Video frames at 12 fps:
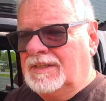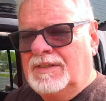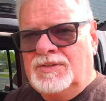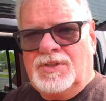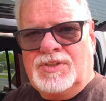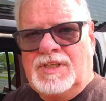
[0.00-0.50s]

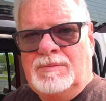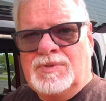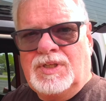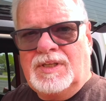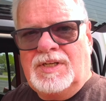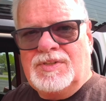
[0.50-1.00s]
Just keeps
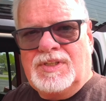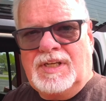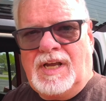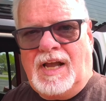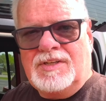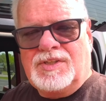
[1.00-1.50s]
it nice and
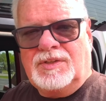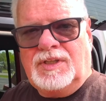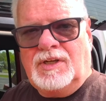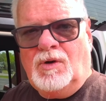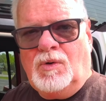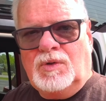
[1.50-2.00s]
constantly
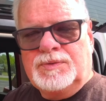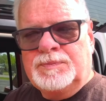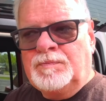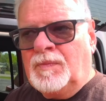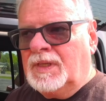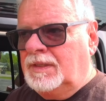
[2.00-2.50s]
cold.
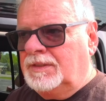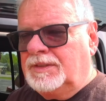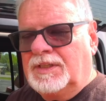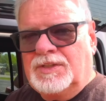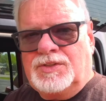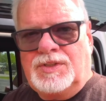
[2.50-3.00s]

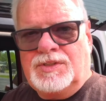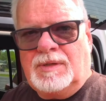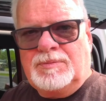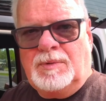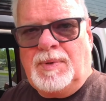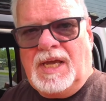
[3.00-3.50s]
You hitch these
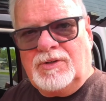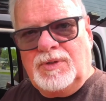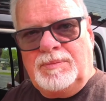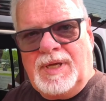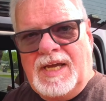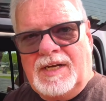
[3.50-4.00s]
up to
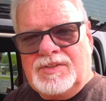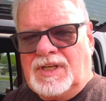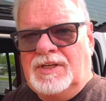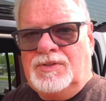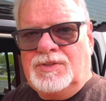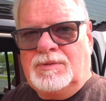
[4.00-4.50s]
battery packs. I
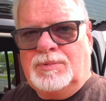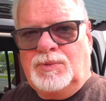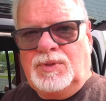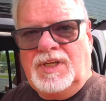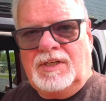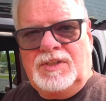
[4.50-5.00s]
use the Blue
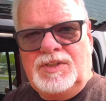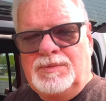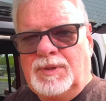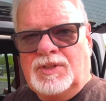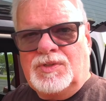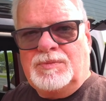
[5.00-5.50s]
Yetis,
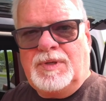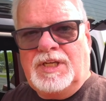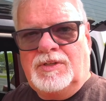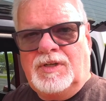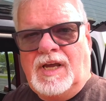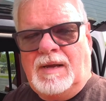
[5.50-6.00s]
but there's many
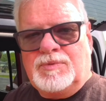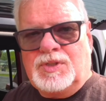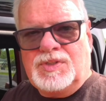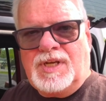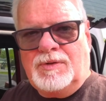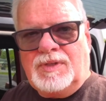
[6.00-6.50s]
good
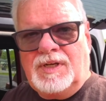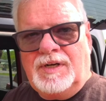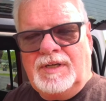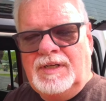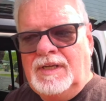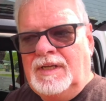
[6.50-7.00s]
options out
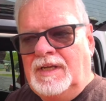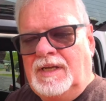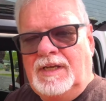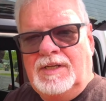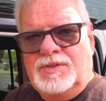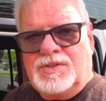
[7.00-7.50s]
there.
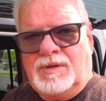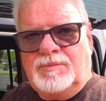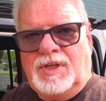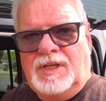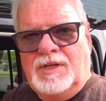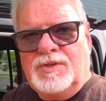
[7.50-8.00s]
And
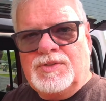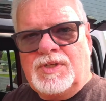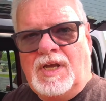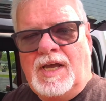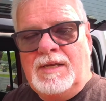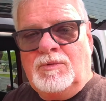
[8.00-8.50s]
something else
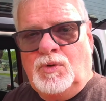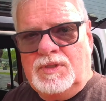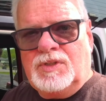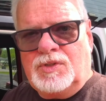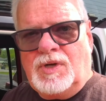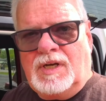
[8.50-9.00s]
I am
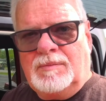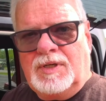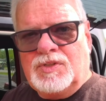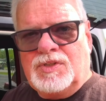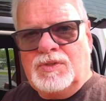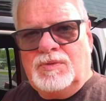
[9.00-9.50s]
going to talk
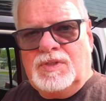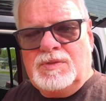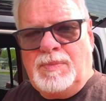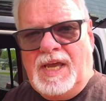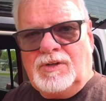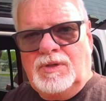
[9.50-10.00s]
about soon is
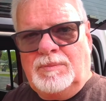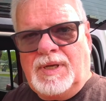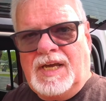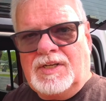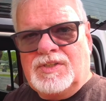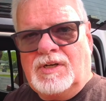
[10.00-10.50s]
battery
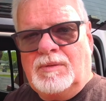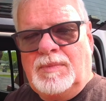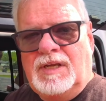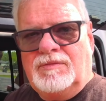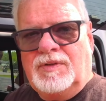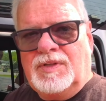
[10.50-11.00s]
packs that are
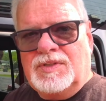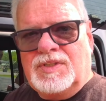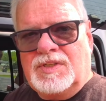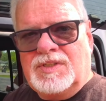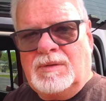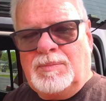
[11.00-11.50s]
made for this,
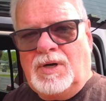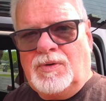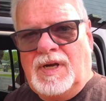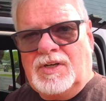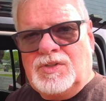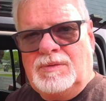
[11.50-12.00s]
that
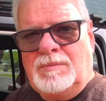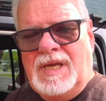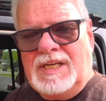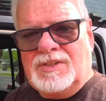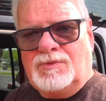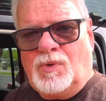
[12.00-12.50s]
Setpower actually
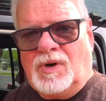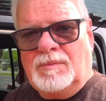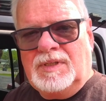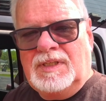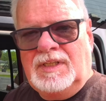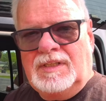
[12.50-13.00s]
makes for them.
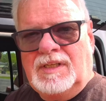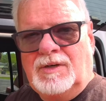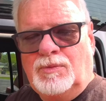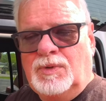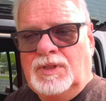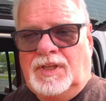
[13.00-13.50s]
They're
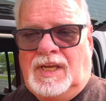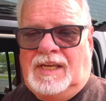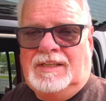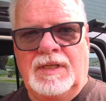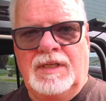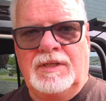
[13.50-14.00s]
really
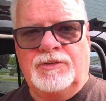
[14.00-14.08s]
handy.